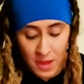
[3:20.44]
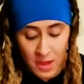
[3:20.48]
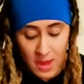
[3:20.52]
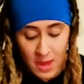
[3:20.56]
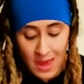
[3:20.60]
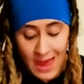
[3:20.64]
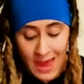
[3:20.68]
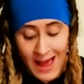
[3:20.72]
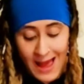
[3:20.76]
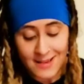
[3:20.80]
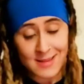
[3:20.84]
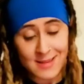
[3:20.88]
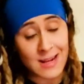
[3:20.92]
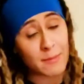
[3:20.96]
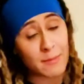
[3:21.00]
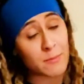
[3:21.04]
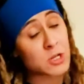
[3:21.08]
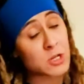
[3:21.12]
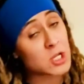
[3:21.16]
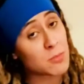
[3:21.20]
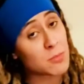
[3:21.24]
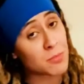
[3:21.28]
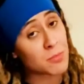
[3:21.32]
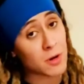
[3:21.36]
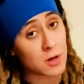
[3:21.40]
As an amateur
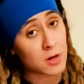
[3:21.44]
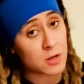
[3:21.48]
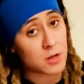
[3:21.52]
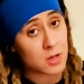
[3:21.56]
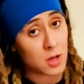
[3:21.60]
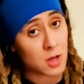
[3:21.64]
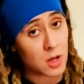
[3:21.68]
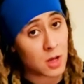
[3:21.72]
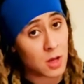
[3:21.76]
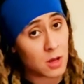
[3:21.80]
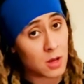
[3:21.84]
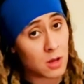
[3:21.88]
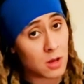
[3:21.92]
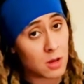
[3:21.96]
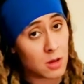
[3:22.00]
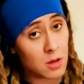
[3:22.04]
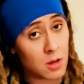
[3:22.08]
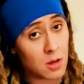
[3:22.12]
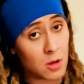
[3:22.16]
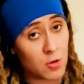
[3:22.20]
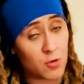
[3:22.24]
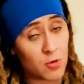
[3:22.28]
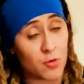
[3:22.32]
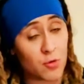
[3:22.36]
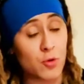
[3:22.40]
boxer,
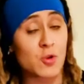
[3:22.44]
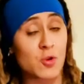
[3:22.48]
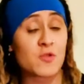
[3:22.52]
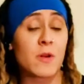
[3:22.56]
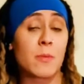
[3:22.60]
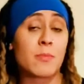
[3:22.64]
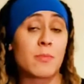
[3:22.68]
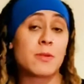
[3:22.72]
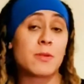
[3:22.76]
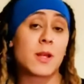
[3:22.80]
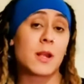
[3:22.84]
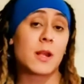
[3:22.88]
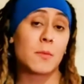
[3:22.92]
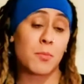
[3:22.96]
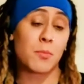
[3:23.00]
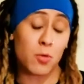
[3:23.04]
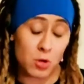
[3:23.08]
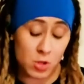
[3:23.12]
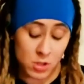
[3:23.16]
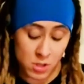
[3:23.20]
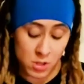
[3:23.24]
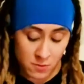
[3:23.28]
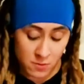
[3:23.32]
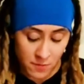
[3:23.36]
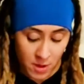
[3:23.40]
Cruz represented Puerto
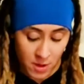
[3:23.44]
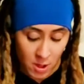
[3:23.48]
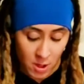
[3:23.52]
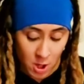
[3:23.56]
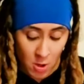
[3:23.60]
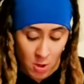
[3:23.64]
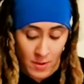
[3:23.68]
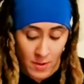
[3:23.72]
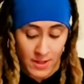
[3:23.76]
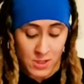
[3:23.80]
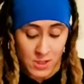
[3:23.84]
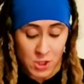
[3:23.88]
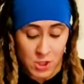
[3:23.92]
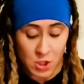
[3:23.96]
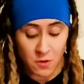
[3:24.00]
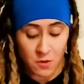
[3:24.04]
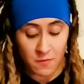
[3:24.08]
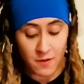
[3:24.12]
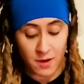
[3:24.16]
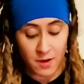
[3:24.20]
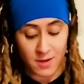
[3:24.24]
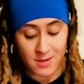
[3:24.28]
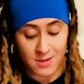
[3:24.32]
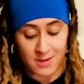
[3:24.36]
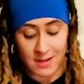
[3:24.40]
Rico at the
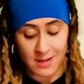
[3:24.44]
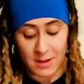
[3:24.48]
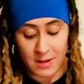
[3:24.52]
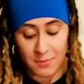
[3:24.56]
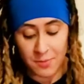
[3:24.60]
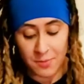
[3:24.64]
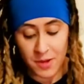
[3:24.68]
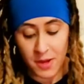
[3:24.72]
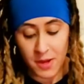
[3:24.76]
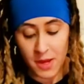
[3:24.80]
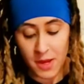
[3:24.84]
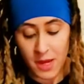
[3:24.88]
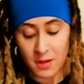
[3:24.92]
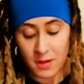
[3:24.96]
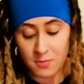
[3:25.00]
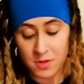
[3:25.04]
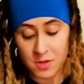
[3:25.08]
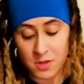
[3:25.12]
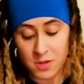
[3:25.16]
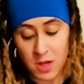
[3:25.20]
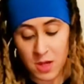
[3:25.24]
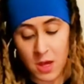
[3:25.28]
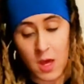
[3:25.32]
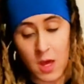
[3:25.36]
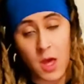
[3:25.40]
2000 Olympic Games.
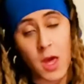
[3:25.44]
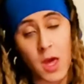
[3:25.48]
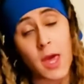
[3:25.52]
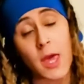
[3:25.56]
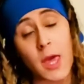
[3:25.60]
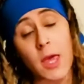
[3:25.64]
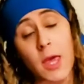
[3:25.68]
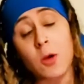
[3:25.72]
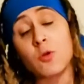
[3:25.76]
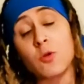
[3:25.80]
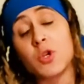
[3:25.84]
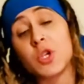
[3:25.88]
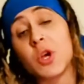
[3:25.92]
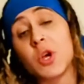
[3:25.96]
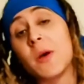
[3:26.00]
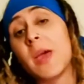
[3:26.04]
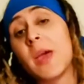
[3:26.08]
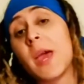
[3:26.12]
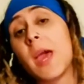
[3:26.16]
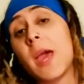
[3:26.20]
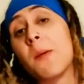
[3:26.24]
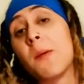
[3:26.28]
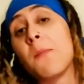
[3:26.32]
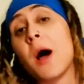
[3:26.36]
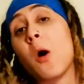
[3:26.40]
He also
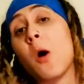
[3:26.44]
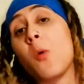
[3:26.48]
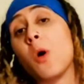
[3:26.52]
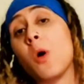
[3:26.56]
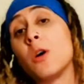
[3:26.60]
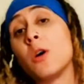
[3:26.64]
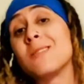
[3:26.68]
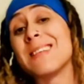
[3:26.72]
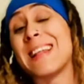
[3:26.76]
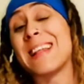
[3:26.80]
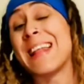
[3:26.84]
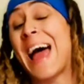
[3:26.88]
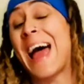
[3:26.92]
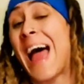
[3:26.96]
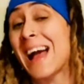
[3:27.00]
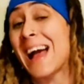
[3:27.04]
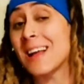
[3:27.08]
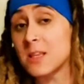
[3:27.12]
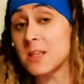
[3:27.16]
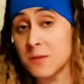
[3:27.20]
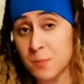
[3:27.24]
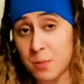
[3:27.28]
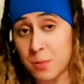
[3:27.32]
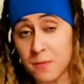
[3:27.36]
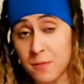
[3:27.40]
came out whilst an active
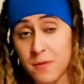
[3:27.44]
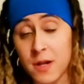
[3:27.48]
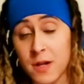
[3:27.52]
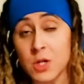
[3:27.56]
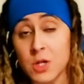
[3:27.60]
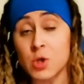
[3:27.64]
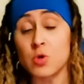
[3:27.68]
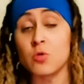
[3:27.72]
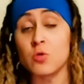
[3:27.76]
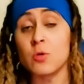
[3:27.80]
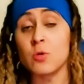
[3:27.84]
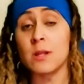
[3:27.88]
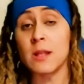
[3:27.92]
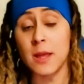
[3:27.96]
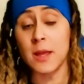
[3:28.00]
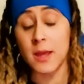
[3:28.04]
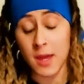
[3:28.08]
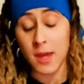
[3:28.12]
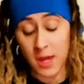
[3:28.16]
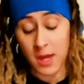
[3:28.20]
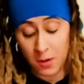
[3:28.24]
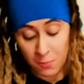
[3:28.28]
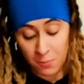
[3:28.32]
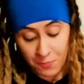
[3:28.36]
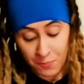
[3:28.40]
professional in the game,
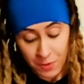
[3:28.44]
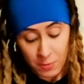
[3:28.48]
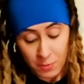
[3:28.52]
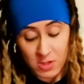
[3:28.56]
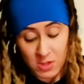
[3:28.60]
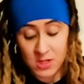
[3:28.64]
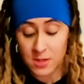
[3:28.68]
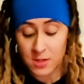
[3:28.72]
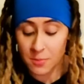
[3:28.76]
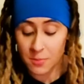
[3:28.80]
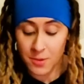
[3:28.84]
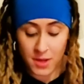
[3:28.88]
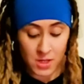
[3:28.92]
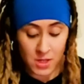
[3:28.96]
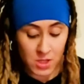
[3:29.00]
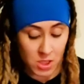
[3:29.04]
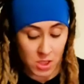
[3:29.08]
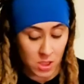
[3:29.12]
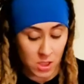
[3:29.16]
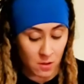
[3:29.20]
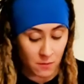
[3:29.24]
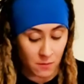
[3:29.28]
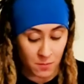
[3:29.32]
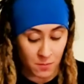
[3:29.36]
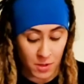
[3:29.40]
which is a big
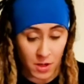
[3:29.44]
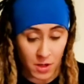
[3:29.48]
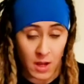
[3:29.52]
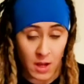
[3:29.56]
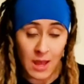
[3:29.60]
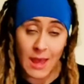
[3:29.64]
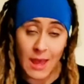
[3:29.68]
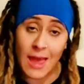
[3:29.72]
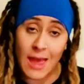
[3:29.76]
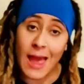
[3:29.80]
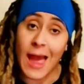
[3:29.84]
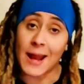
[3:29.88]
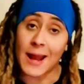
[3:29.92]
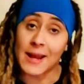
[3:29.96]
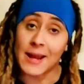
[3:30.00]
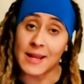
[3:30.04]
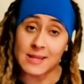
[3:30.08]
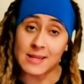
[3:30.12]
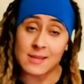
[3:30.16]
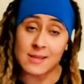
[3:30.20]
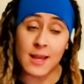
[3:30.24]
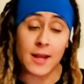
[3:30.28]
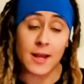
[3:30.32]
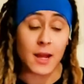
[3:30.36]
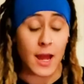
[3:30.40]
achievement. And he
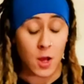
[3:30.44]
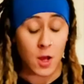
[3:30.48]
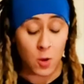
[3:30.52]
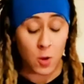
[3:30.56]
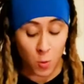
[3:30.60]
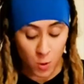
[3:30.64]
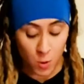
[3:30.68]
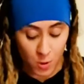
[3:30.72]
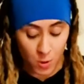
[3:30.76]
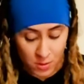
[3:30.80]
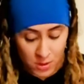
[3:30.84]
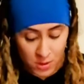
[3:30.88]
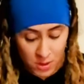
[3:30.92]
said, I quote,